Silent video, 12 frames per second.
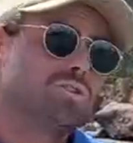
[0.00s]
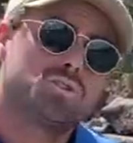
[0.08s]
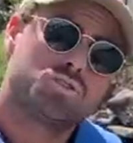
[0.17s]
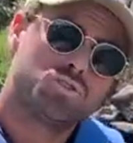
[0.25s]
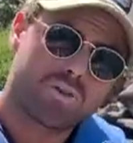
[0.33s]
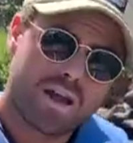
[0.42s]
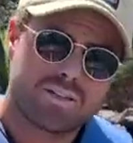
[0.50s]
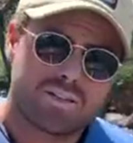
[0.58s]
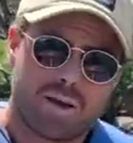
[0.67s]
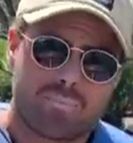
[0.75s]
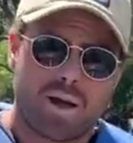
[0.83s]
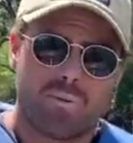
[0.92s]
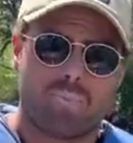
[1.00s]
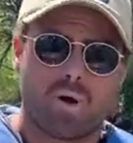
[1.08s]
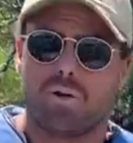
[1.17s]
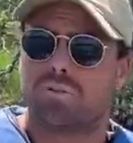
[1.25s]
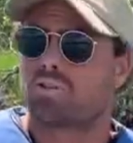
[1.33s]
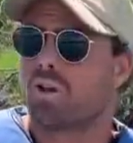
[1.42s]
to straighten up our
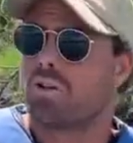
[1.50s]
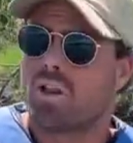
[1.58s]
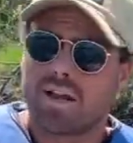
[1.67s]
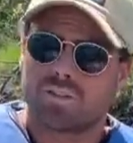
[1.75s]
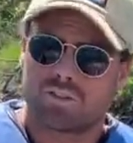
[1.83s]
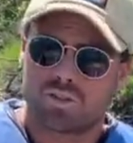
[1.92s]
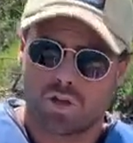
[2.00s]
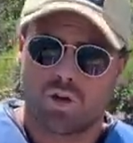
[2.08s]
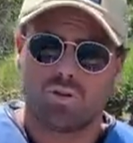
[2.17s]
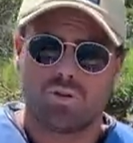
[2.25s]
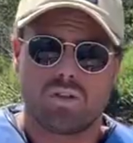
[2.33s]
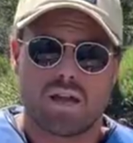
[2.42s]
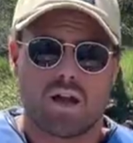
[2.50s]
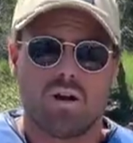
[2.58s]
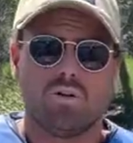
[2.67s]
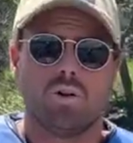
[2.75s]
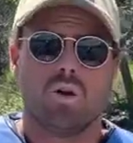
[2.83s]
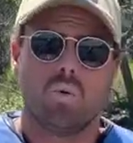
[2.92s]
boat. So I'd like to show you
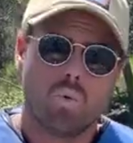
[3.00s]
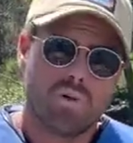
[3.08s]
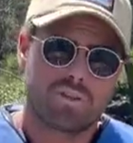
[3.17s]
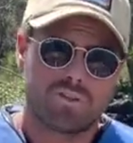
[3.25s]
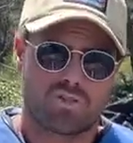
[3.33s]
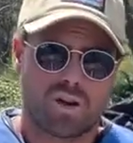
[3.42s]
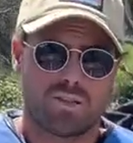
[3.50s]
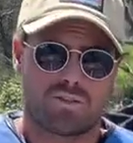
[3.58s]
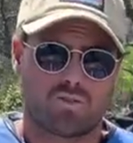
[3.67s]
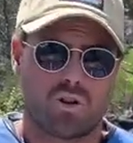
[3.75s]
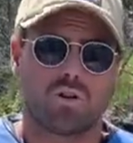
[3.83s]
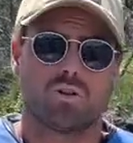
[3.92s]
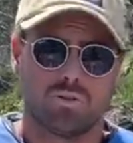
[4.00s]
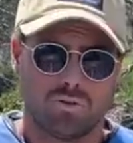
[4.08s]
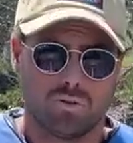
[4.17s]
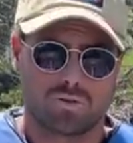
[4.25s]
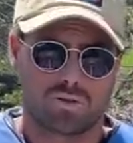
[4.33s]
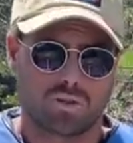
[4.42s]
now what the J stroke
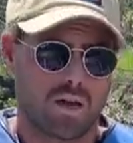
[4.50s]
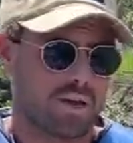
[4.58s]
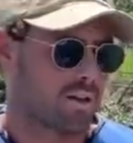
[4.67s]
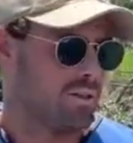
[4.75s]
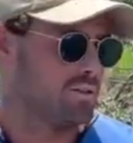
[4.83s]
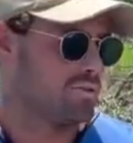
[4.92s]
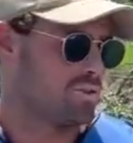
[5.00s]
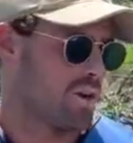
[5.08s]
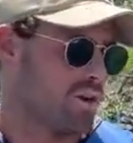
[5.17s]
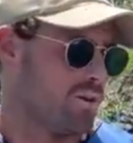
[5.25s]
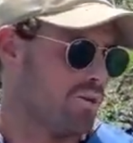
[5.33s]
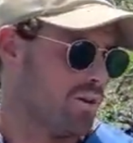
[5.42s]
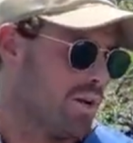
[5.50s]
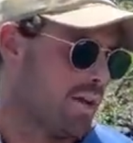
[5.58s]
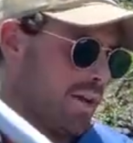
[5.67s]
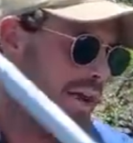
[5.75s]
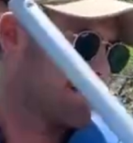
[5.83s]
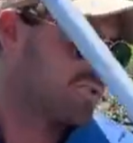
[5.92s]
looks like. So,
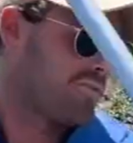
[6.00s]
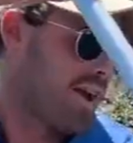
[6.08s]
catch